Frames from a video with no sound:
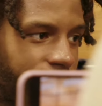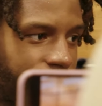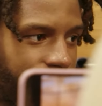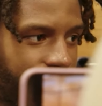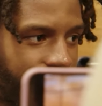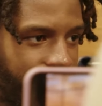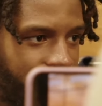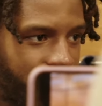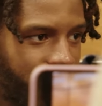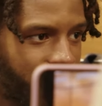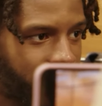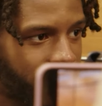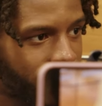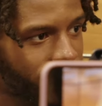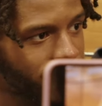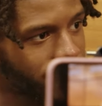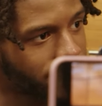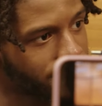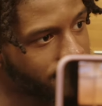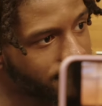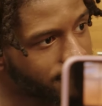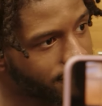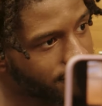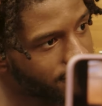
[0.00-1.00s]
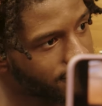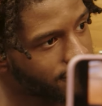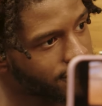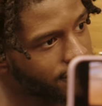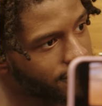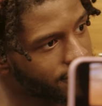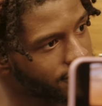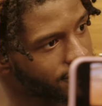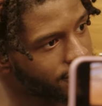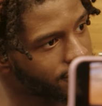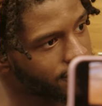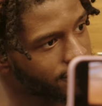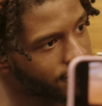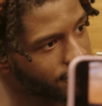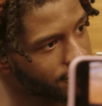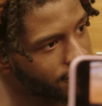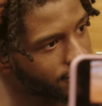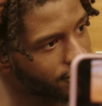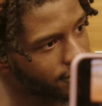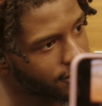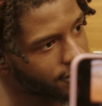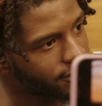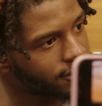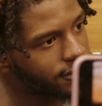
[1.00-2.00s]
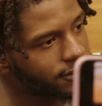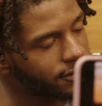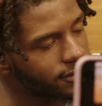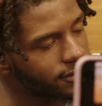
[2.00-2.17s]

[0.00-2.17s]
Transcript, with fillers: Kristian, you were so confident in the summer that